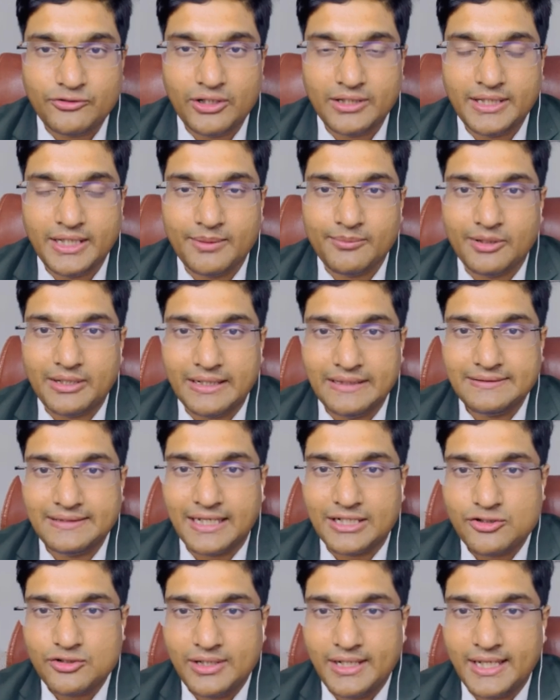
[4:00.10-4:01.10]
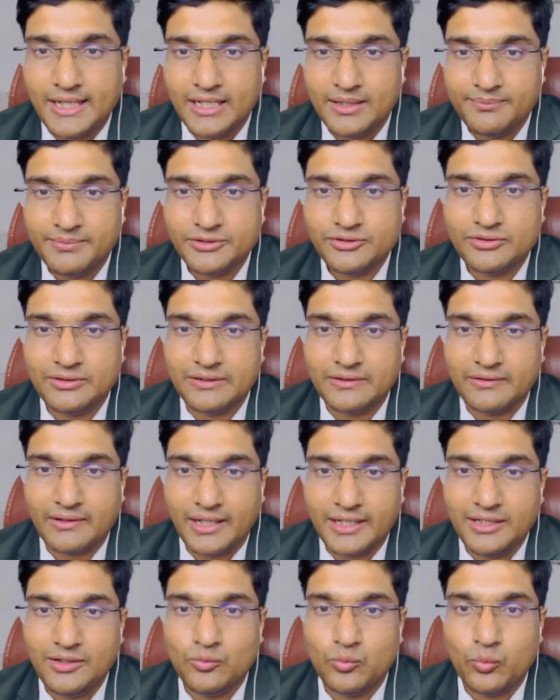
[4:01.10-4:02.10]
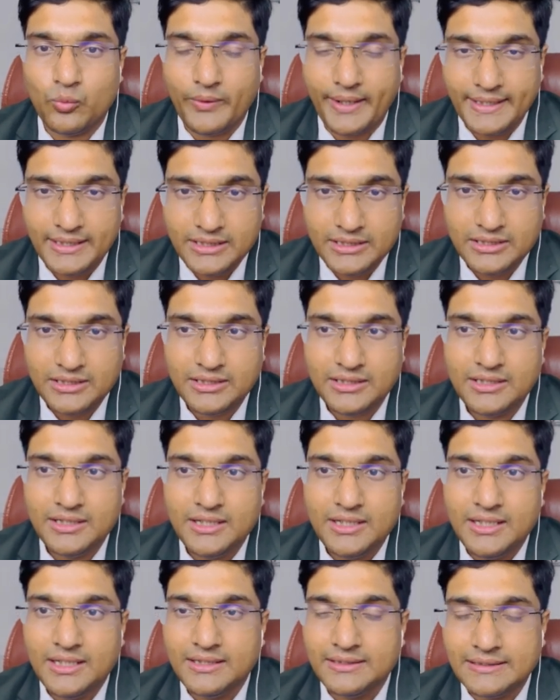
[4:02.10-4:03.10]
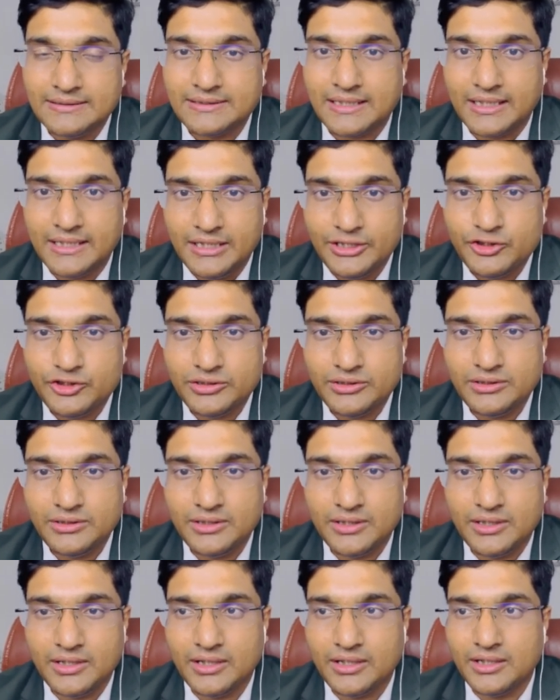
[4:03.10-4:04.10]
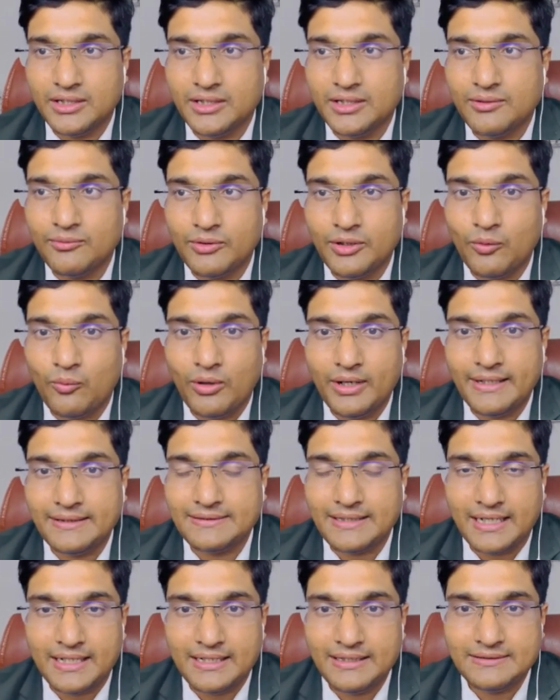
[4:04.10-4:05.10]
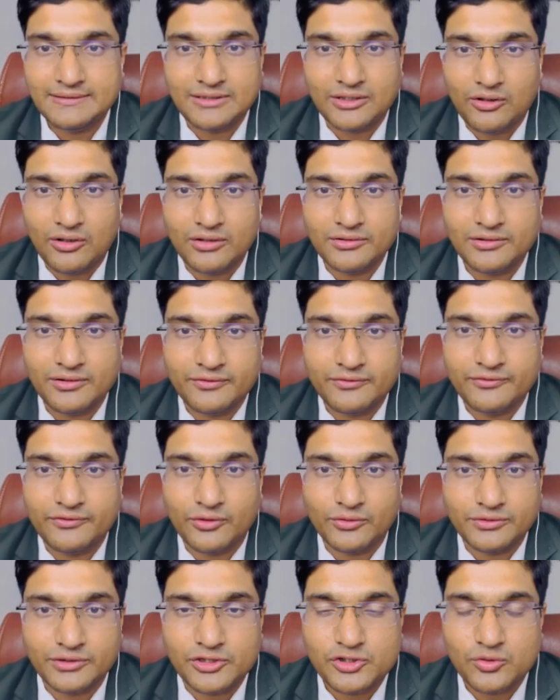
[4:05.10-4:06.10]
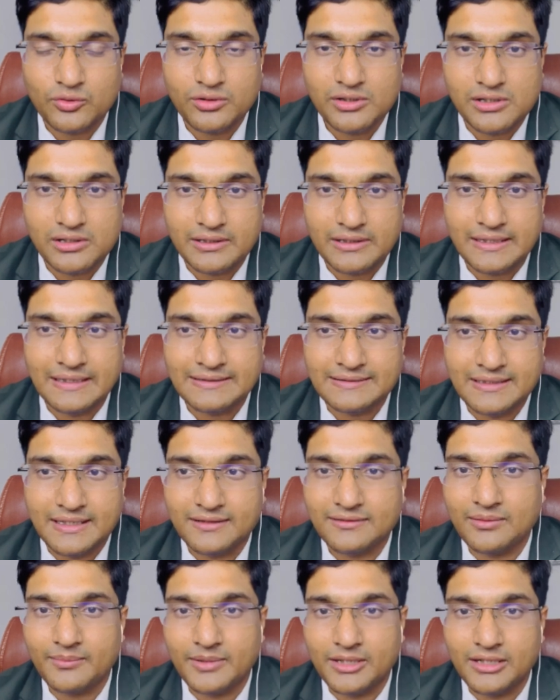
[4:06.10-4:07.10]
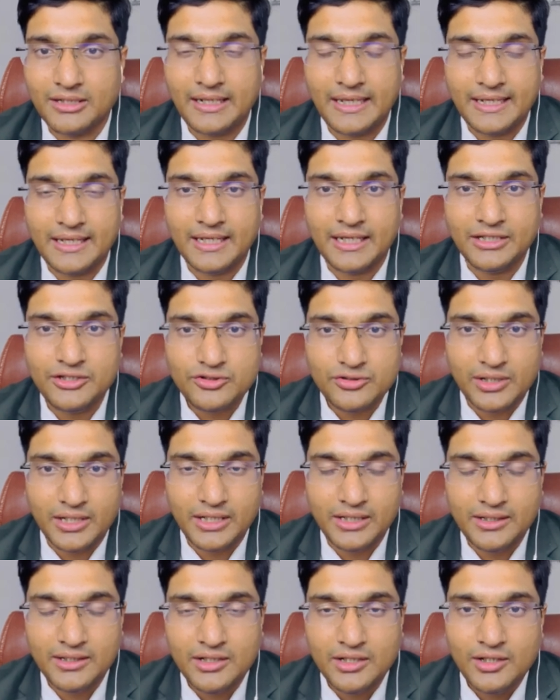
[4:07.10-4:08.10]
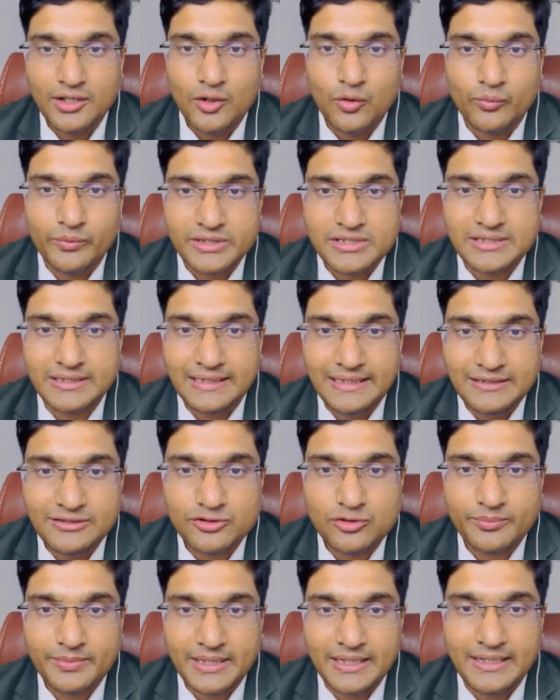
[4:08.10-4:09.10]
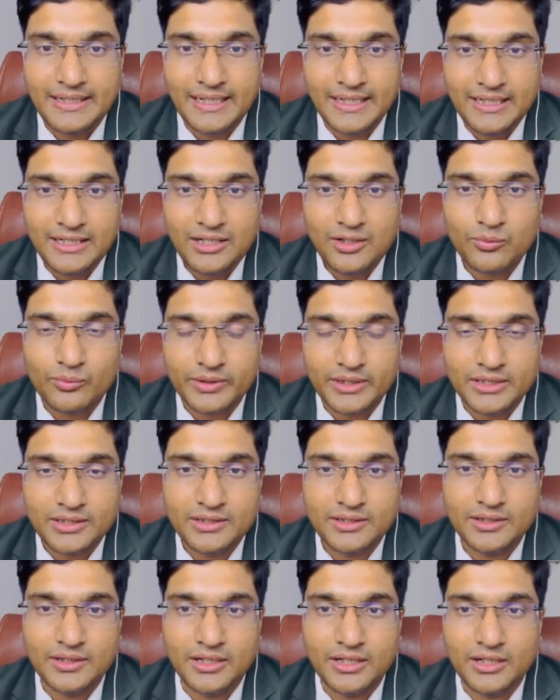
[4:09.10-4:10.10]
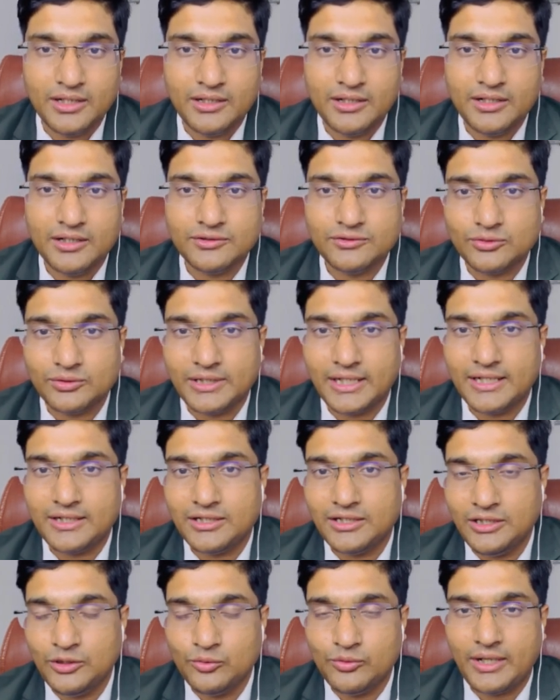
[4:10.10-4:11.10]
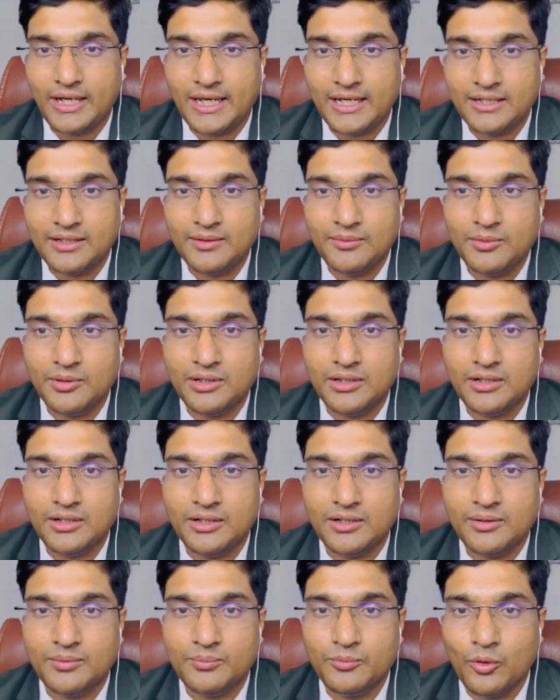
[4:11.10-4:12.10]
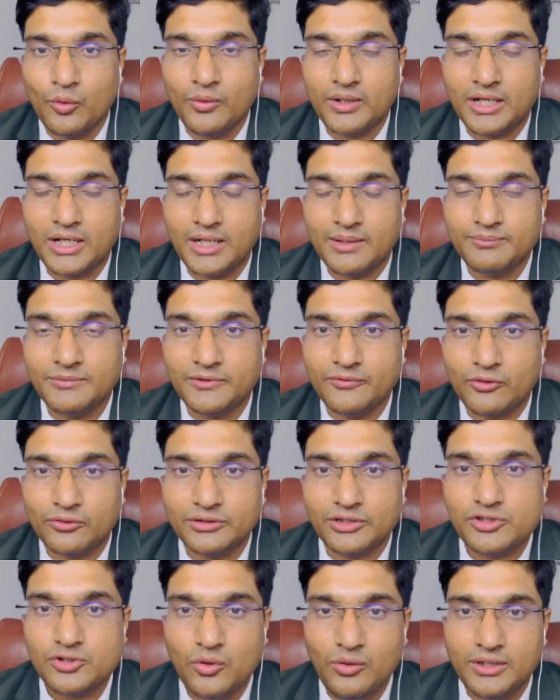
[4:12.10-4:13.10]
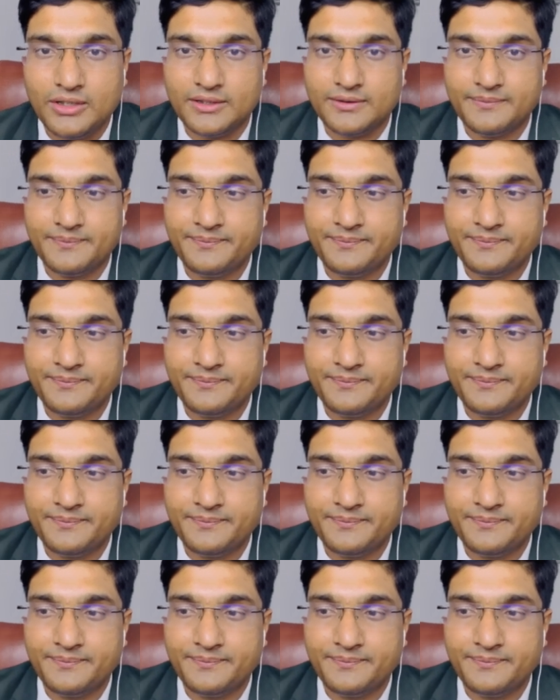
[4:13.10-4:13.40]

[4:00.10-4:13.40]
and the MRIs actually help us to decide whether this condition, what exactly is the cause of frozen shoulder. Is there some underlying injury which needs to be dealt with so that you can overcome the frozen shoulder?